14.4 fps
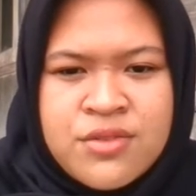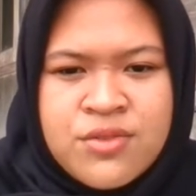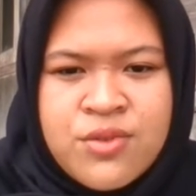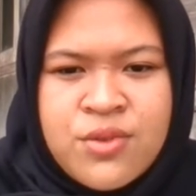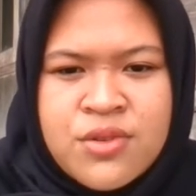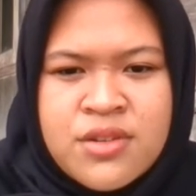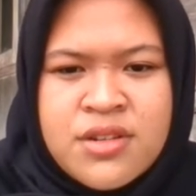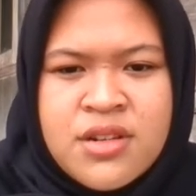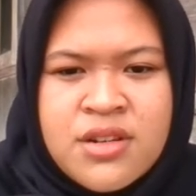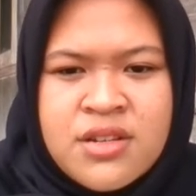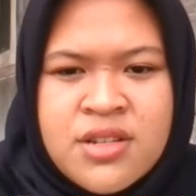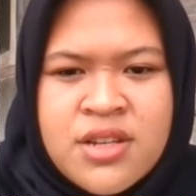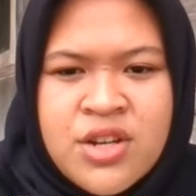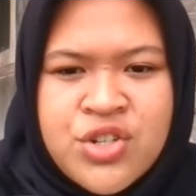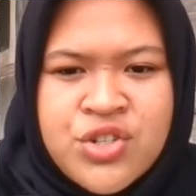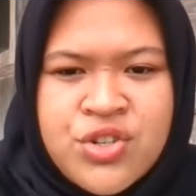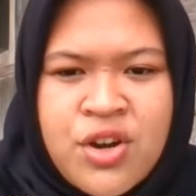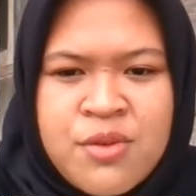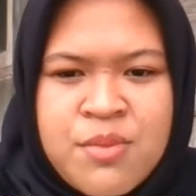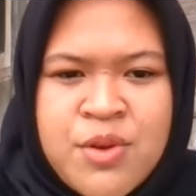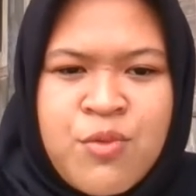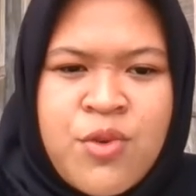son, Curly, a
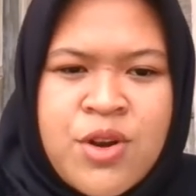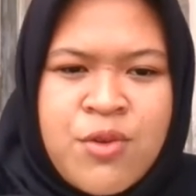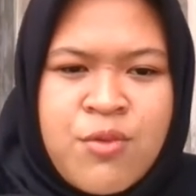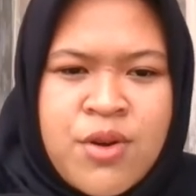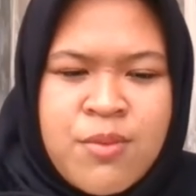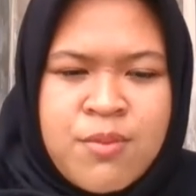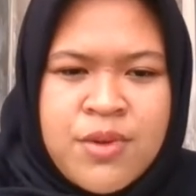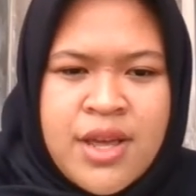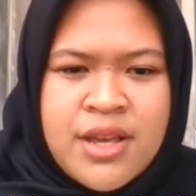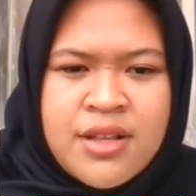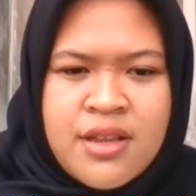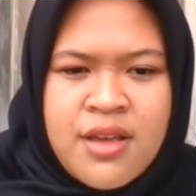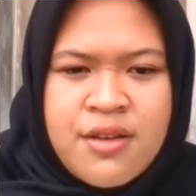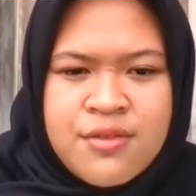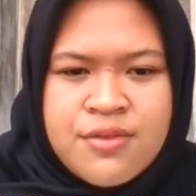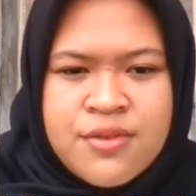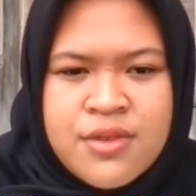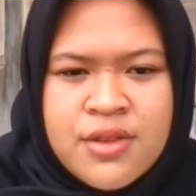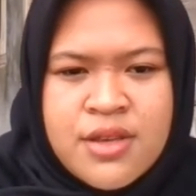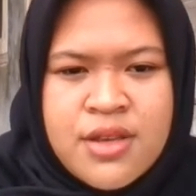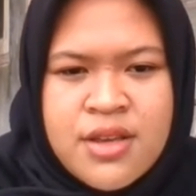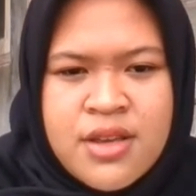short man wearing one black glove.
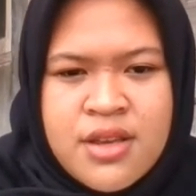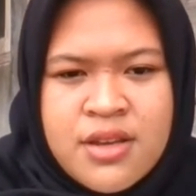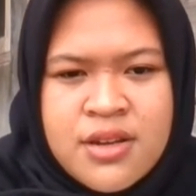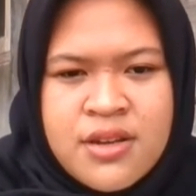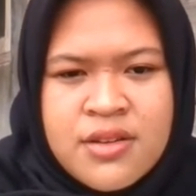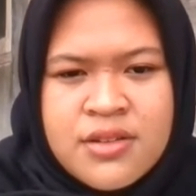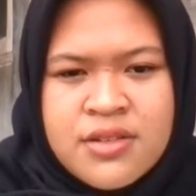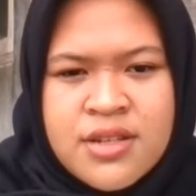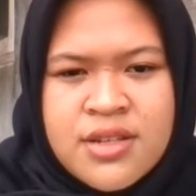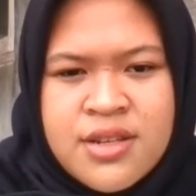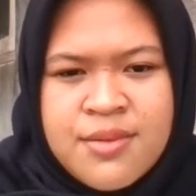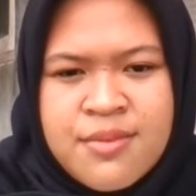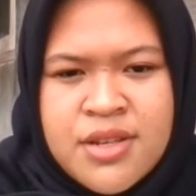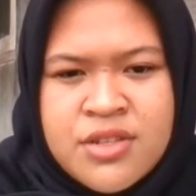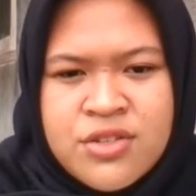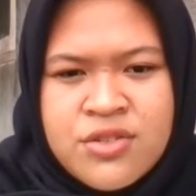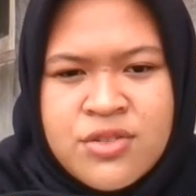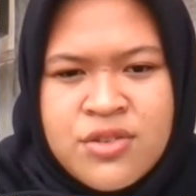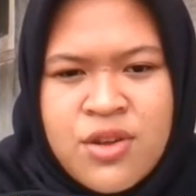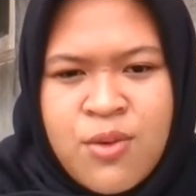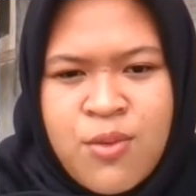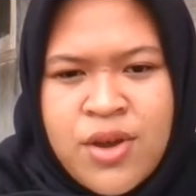Curly demands to
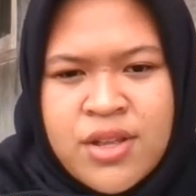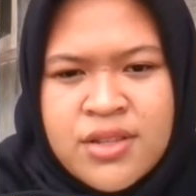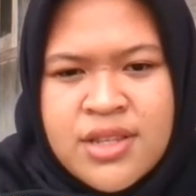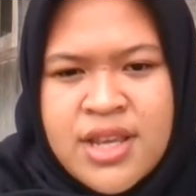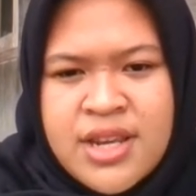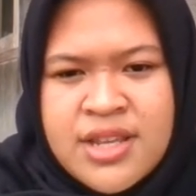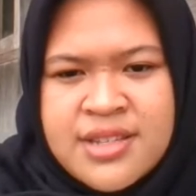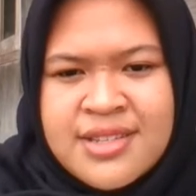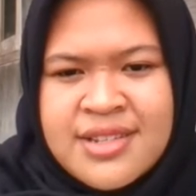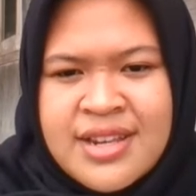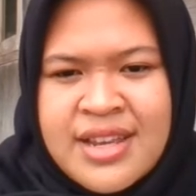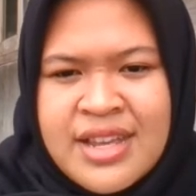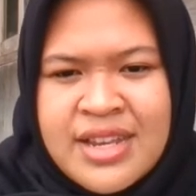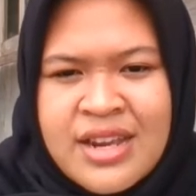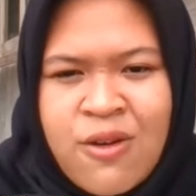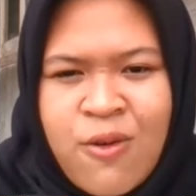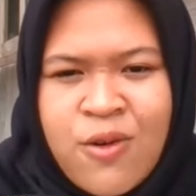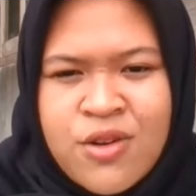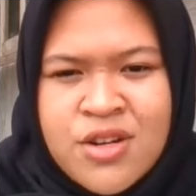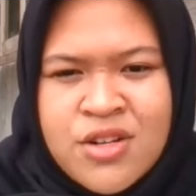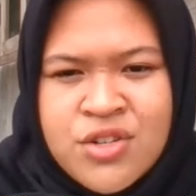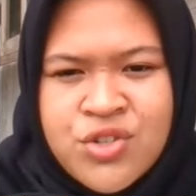know why Lenny is late and
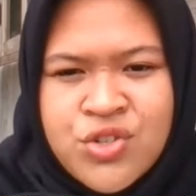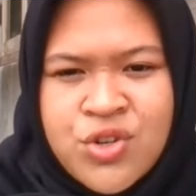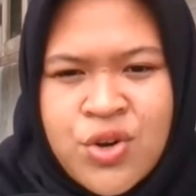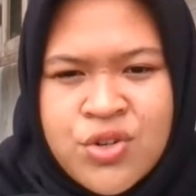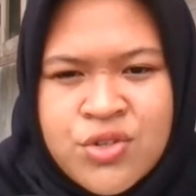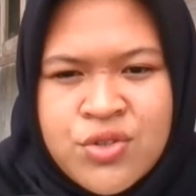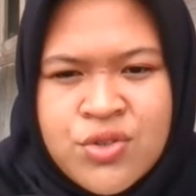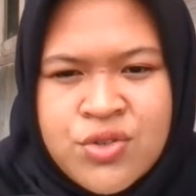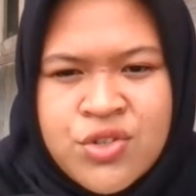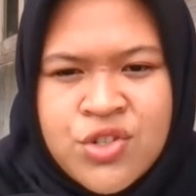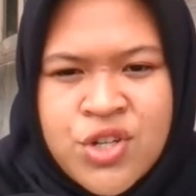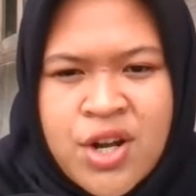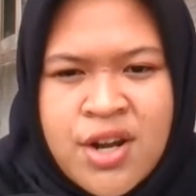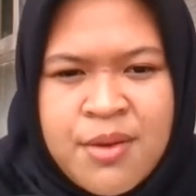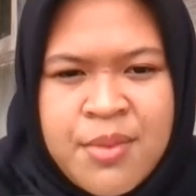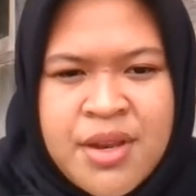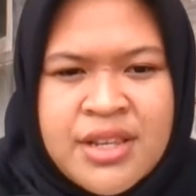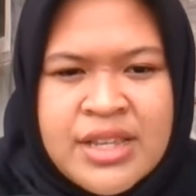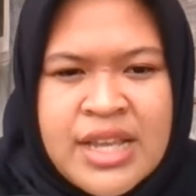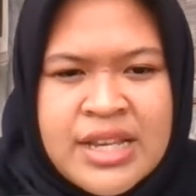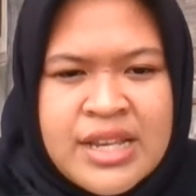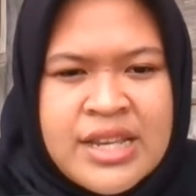orders George to shut up and
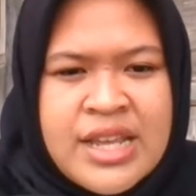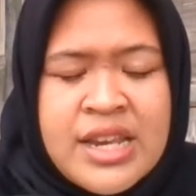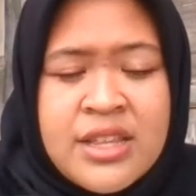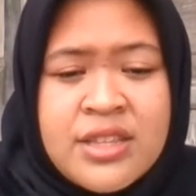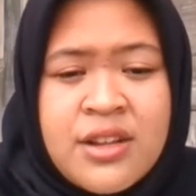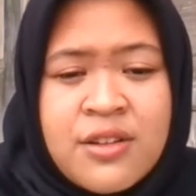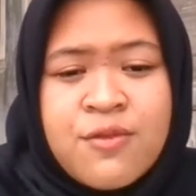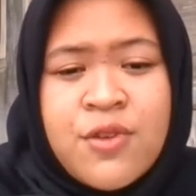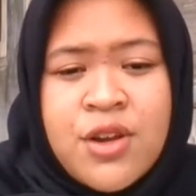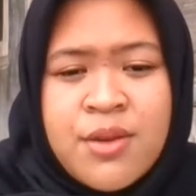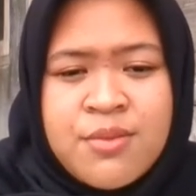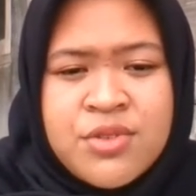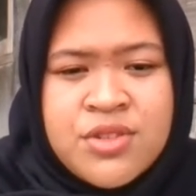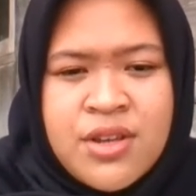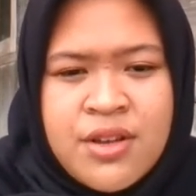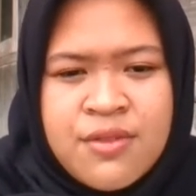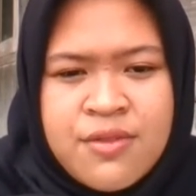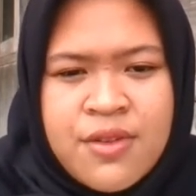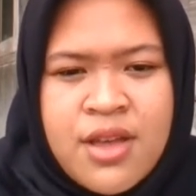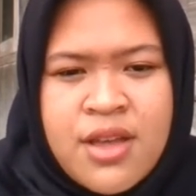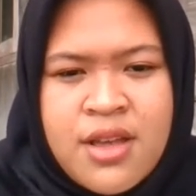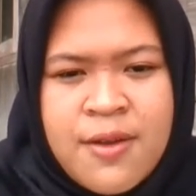let Lenny talk for himself.
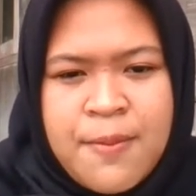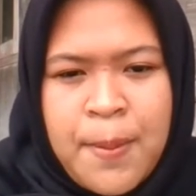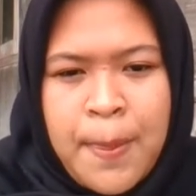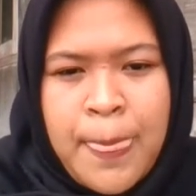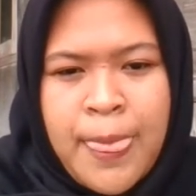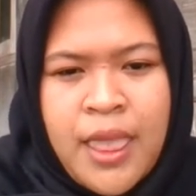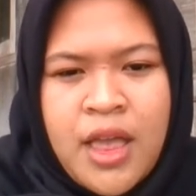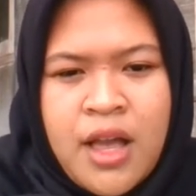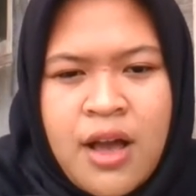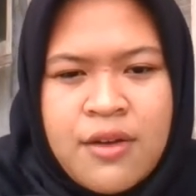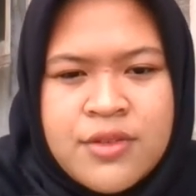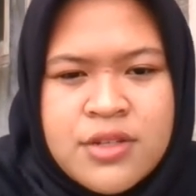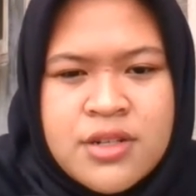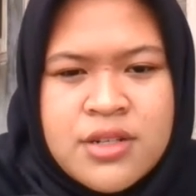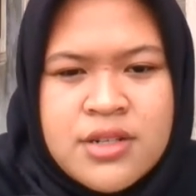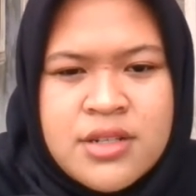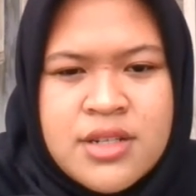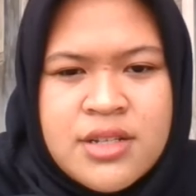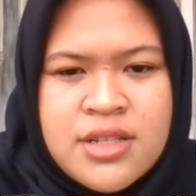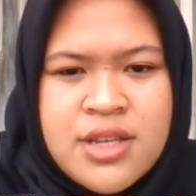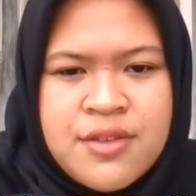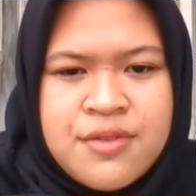After Curly
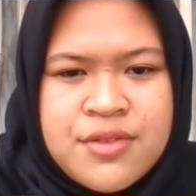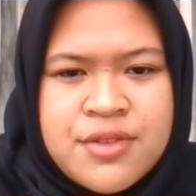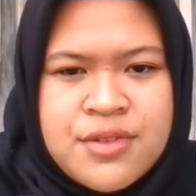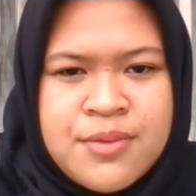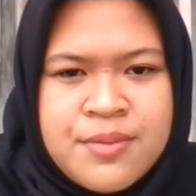leaves,